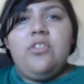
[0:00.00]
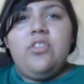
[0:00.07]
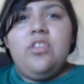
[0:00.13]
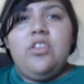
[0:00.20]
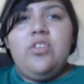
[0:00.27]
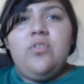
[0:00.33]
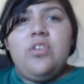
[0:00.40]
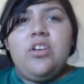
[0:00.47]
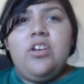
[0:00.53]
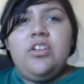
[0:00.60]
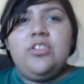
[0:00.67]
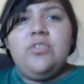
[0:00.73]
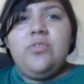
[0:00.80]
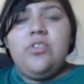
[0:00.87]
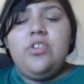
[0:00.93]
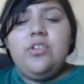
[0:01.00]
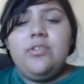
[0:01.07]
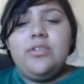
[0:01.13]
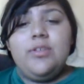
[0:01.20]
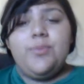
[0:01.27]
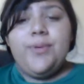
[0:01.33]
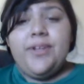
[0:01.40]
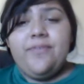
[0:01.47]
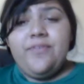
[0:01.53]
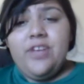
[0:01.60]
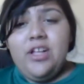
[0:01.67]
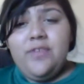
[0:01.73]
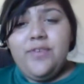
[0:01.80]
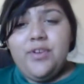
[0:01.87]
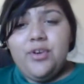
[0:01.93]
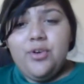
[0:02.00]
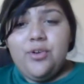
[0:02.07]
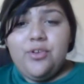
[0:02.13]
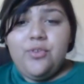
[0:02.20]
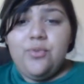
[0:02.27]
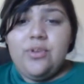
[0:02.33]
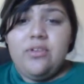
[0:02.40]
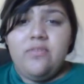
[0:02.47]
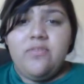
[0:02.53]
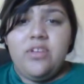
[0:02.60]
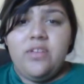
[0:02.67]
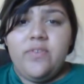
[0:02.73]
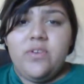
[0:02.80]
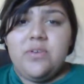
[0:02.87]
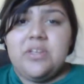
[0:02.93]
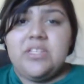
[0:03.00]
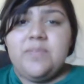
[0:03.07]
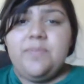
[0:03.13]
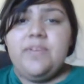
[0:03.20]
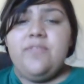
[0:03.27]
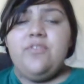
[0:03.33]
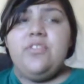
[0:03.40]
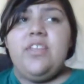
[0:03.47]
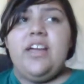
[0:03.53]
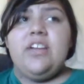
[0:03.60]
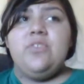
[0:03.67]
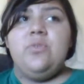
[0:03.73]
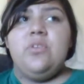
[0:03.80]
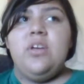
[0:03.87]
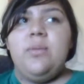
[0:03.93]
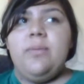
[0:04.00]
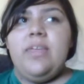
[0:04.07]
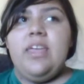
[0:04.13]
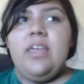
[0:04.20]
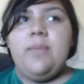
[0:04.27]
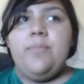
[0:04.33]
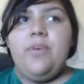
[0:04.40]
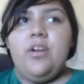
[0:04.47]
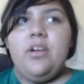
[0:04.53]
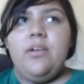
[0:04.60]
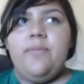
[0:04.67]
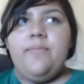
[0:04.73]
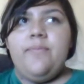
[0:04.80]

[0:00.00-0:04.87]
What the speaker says: You can also use a red velvet or a green velvet recipe for the actual cupcake part.